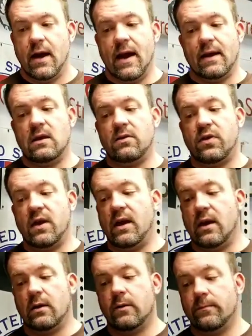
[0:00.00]

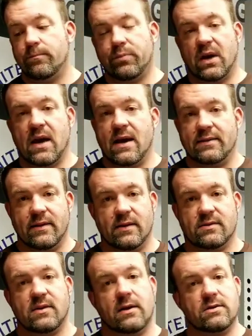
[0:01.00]
Anything beyond
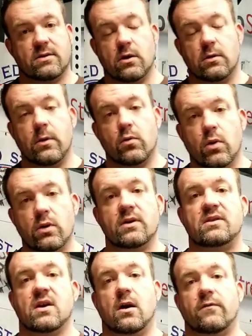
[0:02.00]
this, and it's going to be
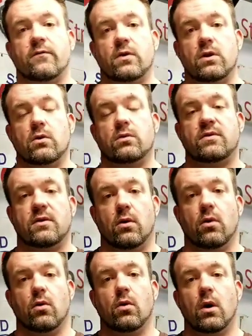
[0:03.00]
really tough for you
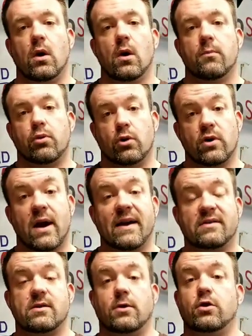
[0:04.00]
to
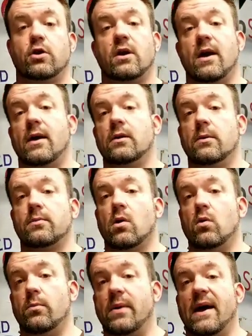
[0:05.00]
progress, and you're going to end up
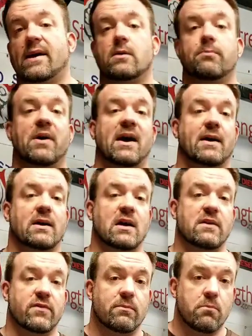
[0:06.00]
going back and buying
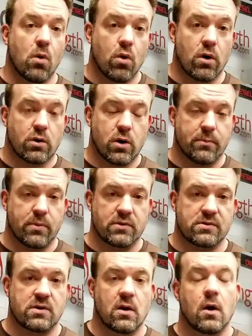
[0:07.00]
even more
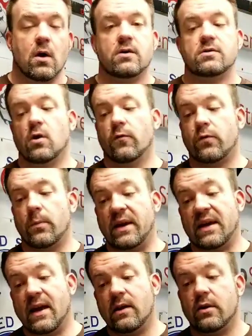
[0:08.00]
grippers. So for
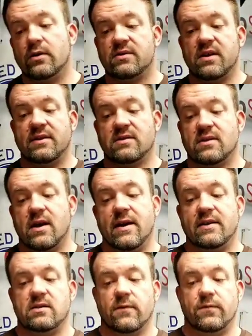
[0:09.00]
beginners, it's
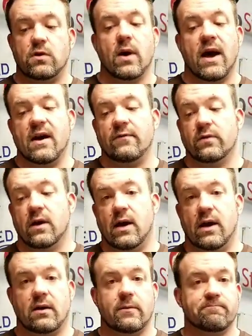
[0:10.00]
nice if you have
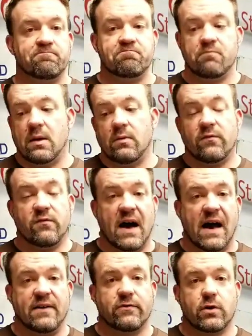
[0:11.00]
like maybe
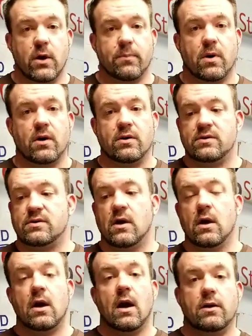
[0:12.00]
5 grippers,
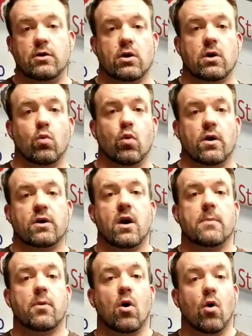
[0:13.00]
and you can work
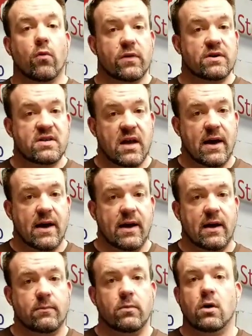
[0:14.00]
up over
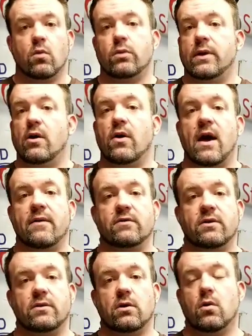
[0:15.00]
time without having
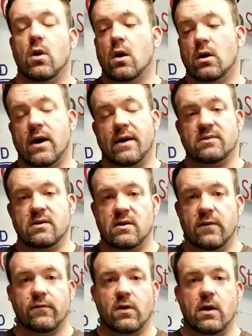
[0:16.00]
to do all kinds of
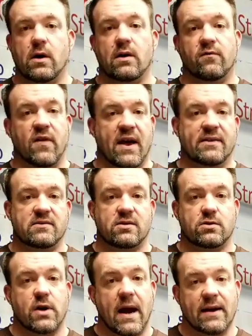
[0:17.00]
different advanced
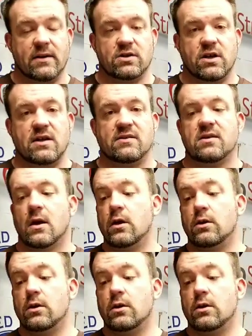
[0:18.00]
strategies.